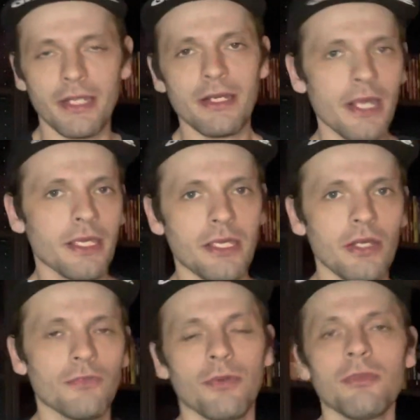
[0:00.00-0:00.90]
Nick
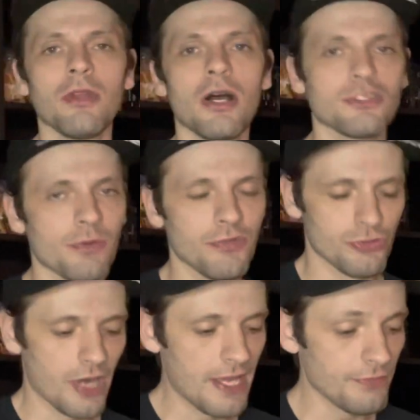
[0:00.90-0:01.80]
here from the Lost River
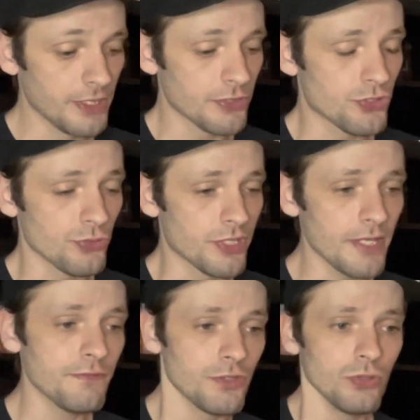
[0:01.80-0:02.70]
Drive-In to
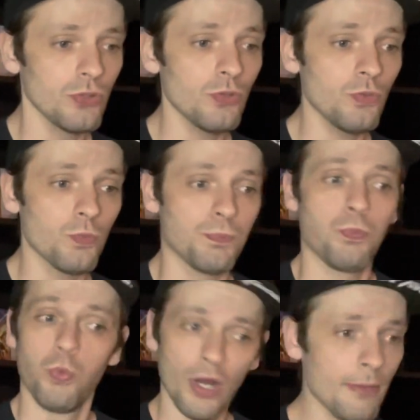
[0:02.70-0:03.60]
give you
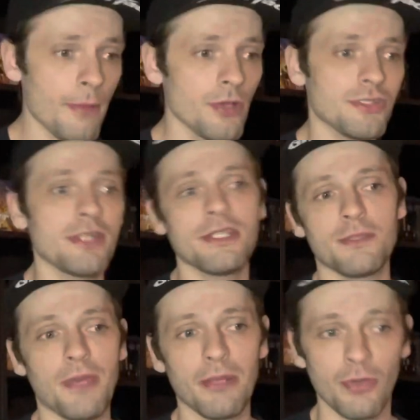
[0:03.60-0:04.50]
one of my most
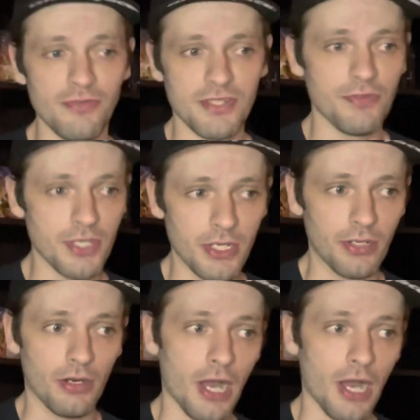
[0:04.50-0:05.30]
anticipated movies of the year.